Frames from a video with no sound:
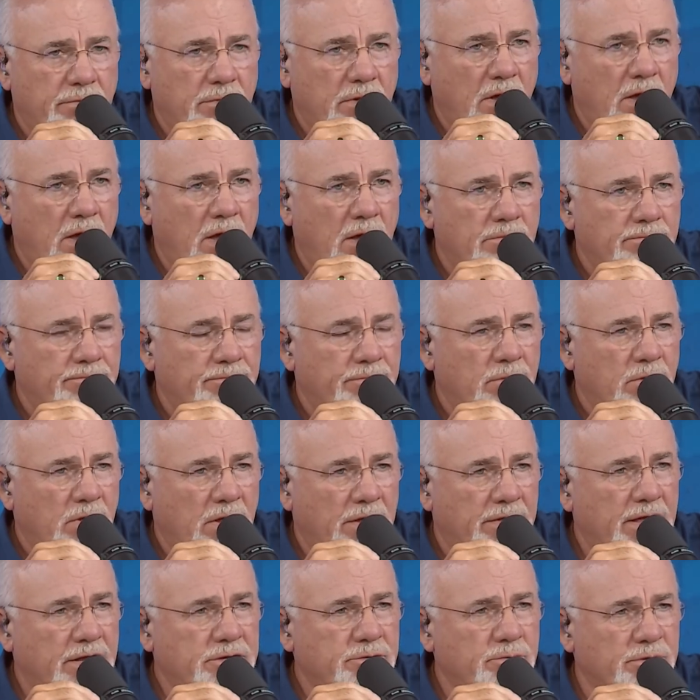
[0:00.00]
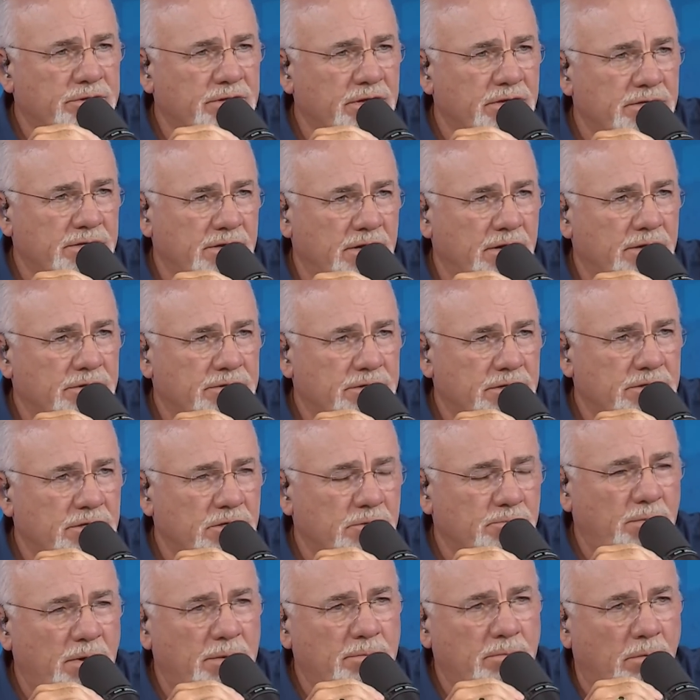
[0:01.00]
Nah. And that's what this is. This
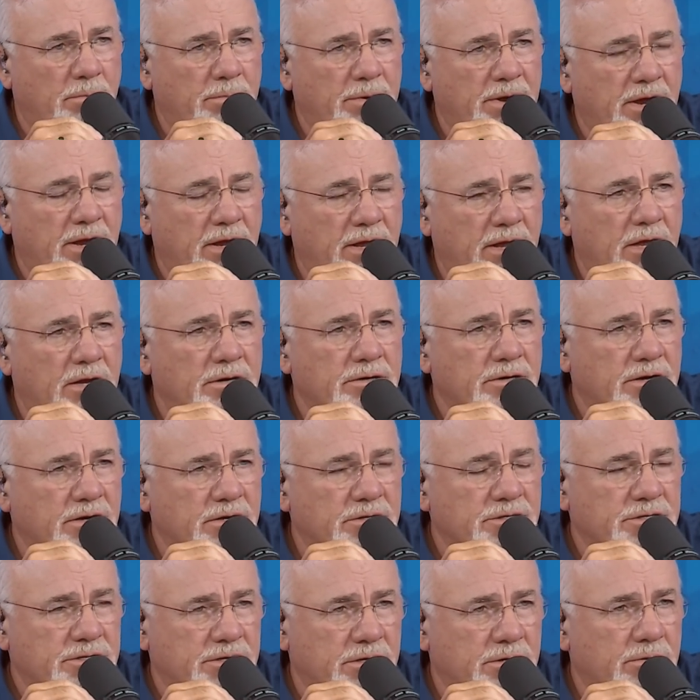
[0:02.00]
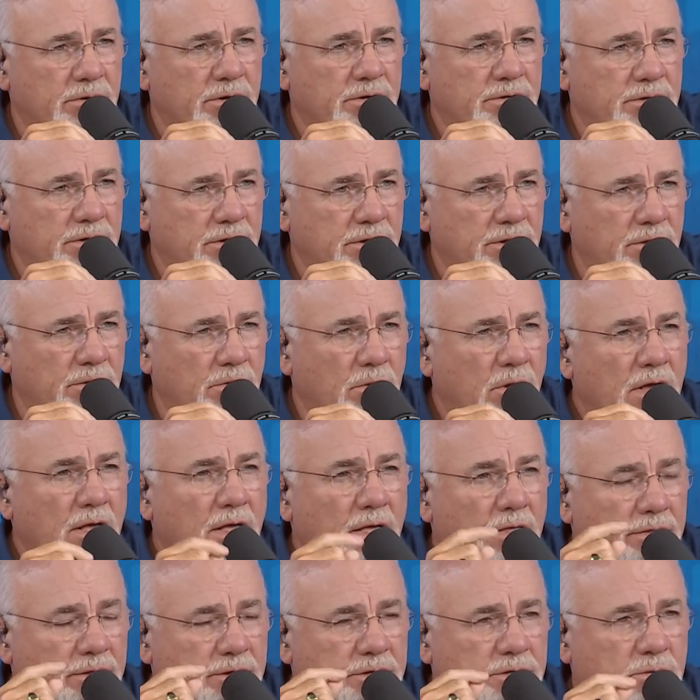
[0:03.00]
is people being inconsiderate to you.
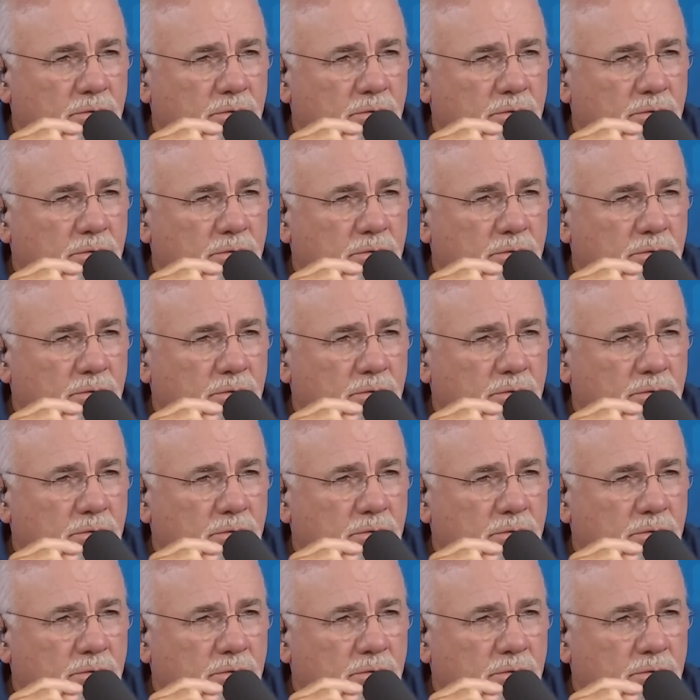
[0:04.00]
The